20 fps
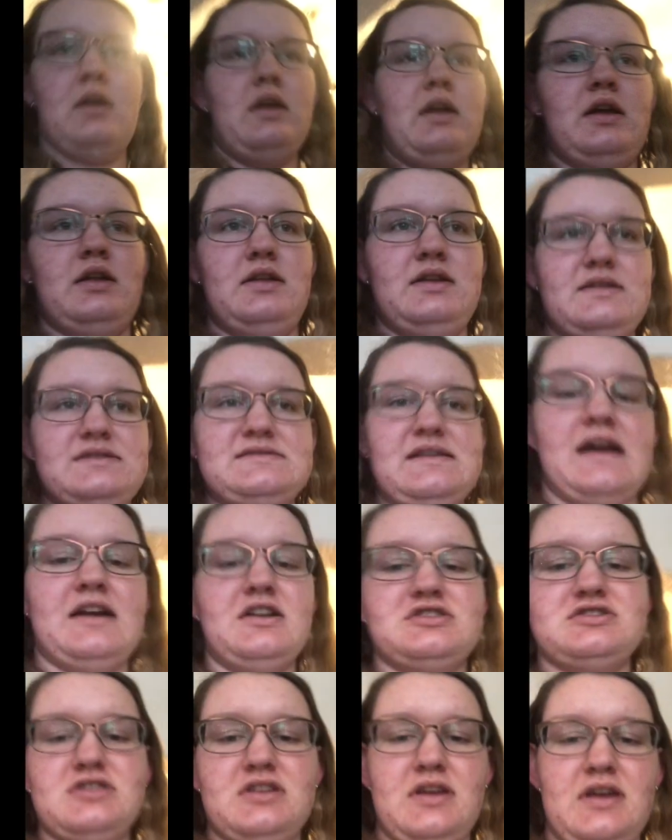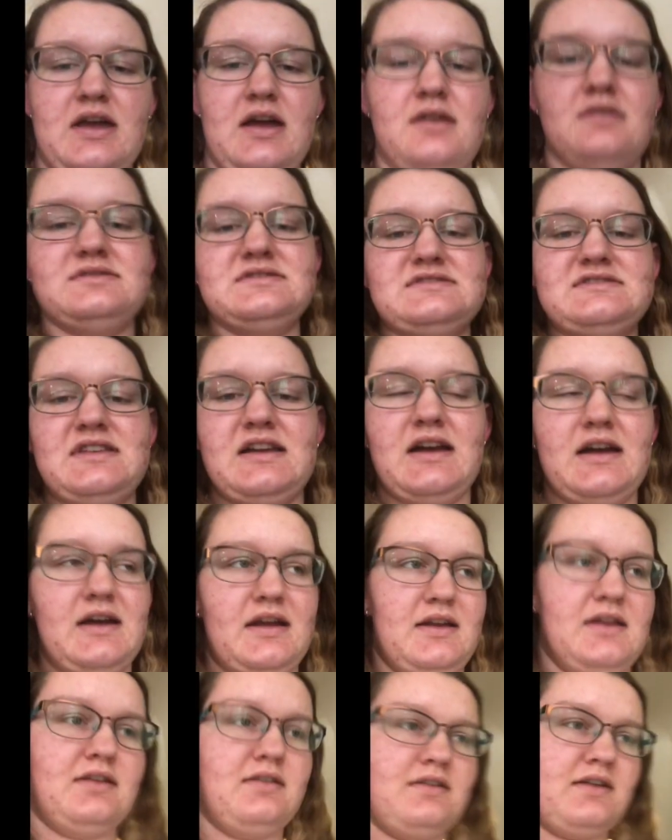And he's actually
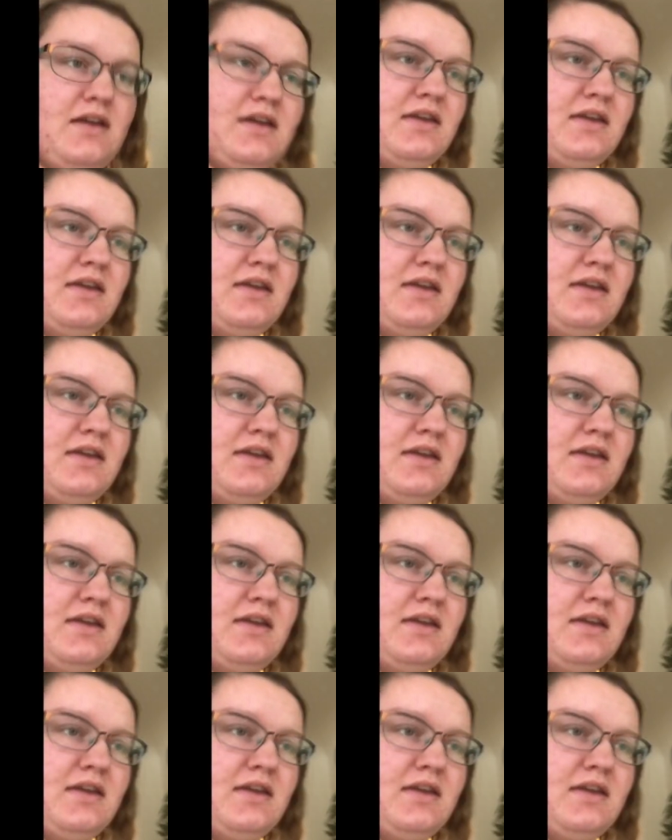outside right